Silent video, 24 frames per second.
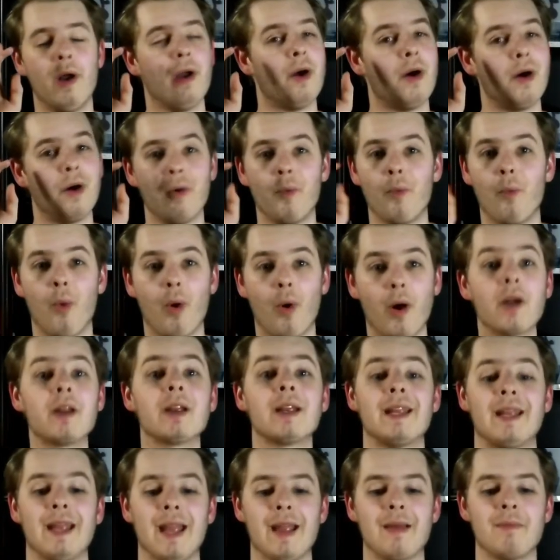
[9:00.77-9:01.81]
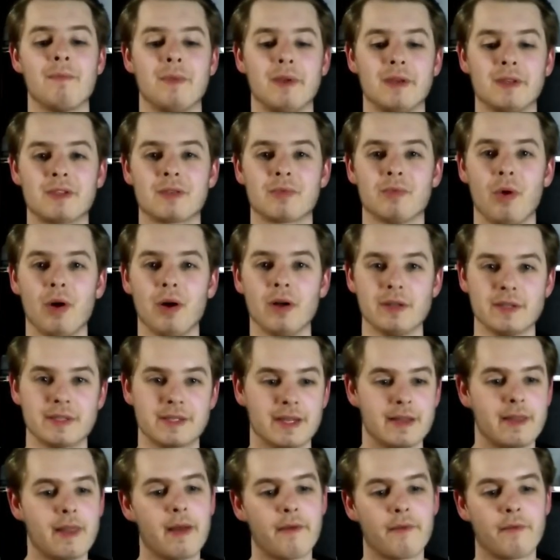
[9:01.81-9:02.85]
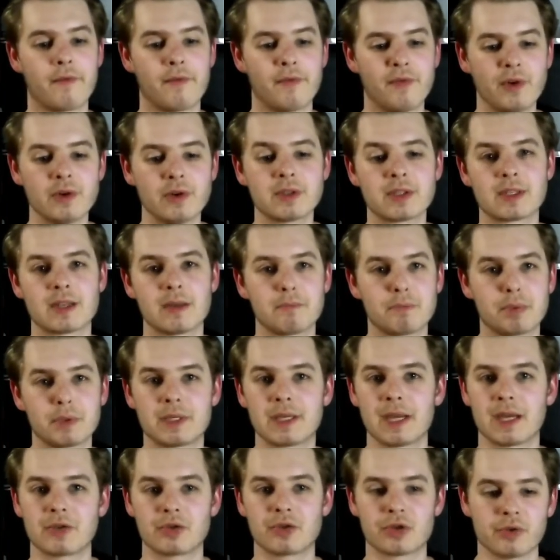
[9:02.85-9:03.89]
what a game this was. In the first and potentially